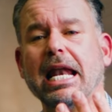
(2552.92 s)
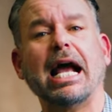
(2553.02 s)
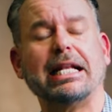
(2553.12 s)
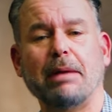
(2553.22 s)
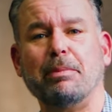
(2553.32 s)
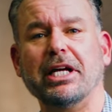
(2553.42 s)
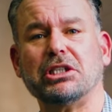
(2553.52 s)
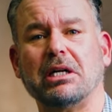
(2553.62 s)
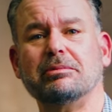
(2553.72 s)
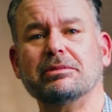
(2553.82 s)
And I got that
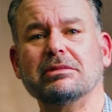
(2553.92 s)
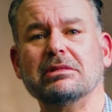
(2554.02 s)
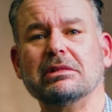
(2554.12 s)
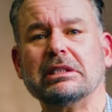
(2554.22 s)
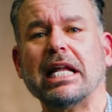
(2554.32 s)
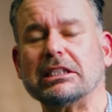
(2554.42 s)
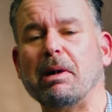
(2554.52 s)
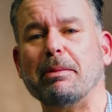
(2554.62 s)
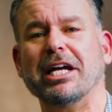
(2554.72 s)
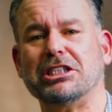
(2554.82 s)
picture. That's
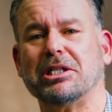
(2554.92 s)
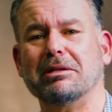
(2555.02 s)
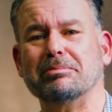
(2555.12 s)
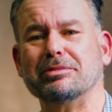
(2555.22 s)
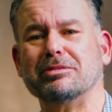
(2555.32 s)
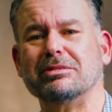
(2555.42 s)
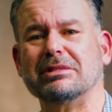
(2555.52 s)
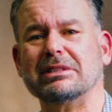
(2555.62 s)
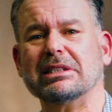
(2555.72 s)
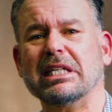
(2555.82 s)
my picture.
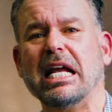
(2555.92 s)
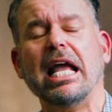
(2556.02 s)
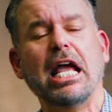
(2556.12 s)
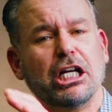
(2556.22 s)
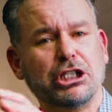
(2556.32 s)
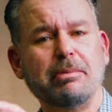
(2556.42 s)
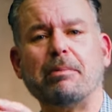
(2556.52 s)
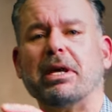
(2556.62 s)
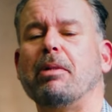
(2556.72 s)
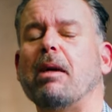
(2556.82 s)
She
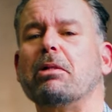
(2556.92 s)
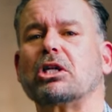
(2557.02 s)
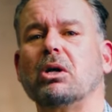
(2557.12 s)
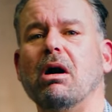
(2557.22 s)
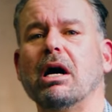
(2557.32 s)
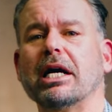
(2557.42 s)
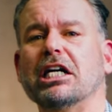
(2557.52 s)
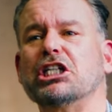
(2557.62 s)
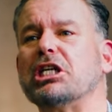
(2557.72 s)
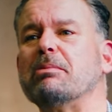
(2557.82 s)
might be a public dog,
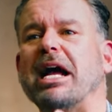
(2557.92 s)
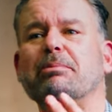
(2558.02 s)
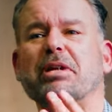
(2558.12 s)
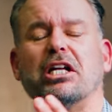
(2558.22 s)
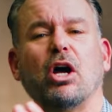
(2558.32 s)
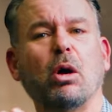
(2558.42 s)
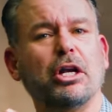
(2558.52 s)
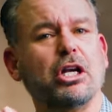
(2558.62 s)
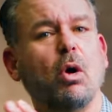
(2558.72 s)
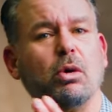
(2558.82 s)
she might be
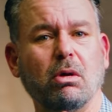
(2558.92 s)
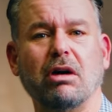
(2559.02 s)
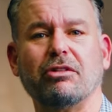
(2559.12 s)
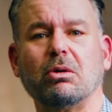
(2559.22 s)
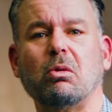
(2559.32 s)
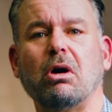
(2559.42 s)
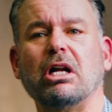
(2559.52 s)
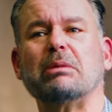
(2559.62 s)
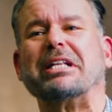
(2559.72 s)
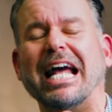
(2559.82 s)
known all over the
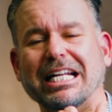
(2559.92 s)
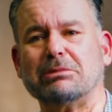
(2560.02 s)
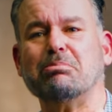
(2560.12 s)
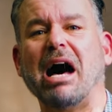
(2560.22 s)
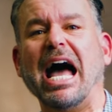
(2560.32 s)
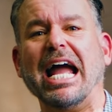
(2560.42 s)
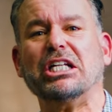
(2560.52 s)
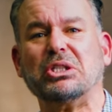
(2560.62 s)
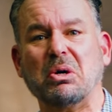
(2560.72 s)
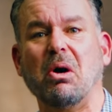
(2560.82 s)
world, but that is my
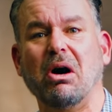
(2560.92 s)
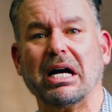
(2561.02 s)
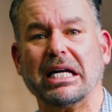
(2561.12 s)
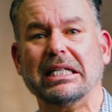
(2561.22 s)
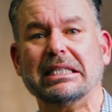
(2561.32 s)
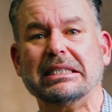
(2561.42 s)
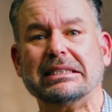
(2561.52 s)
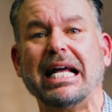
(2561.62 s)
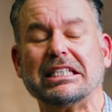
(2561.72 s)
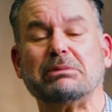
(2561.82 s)
dog.
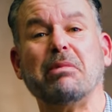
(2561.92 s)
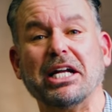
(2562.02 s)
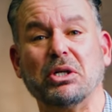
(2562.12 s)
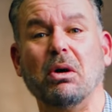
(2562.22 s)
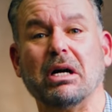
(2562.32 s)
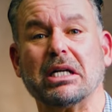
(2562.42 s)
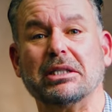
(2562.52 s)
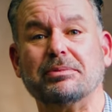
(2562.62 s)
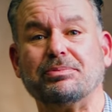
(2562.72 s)
That is my dog.